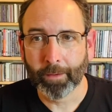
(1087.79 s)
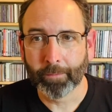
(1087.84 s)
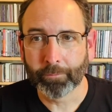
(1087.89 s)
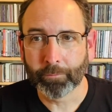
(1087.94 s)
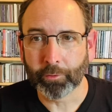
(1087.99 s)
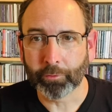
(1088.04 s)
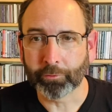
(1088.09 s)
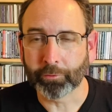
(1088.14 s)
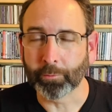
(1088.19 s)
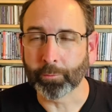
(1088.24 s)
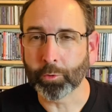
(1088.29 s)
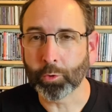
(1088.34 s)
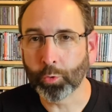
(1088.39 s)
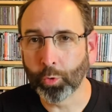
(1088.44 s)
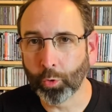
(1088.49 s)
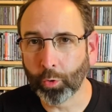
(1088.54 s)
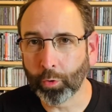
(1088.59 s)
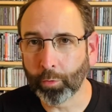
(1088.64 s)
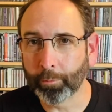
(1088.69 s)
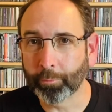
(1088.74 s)
There's some
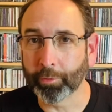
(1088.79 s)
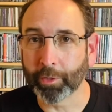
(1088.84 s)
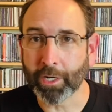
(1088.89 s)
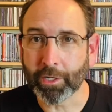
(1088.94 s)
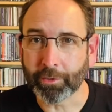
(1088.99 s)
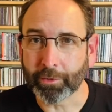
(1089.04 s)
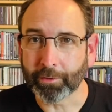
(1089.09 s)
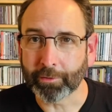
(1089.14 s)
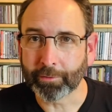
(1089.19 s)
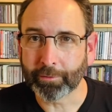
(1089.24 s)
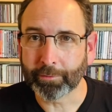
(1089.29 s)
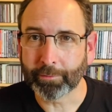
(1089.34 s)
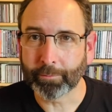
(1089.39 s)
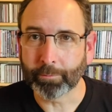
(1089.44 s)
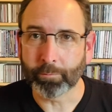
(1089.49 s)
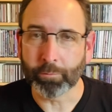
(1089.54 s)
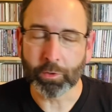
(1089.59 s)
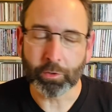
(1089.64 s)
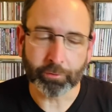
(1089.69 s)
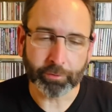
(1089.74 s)
cool bridges,
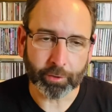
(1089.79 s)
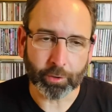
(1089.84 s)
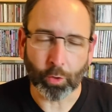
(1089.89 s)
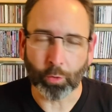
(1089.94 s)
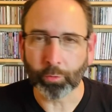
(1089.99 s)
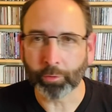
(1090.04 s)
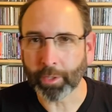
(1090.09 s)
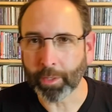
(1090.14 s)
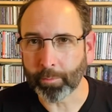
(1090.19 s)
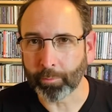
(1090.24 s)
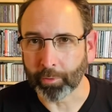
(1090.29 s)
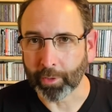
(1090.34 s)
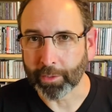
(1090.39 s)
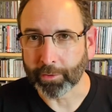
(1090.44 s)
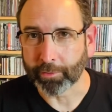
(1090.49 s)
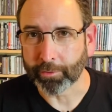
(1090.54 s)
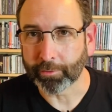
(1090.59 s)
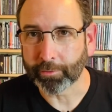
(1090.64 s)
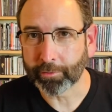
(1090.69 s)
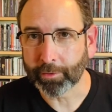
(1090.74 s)
music only
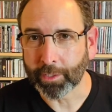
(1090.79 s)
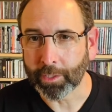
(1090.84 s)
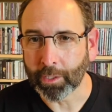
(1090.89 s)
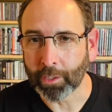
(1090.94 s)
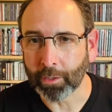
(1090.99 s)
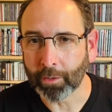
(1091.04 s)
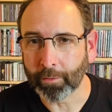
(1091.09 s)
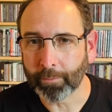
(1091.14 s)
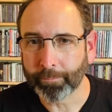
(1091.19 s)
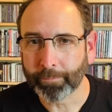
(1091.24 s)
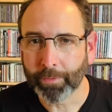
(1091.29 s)
bridges, you know.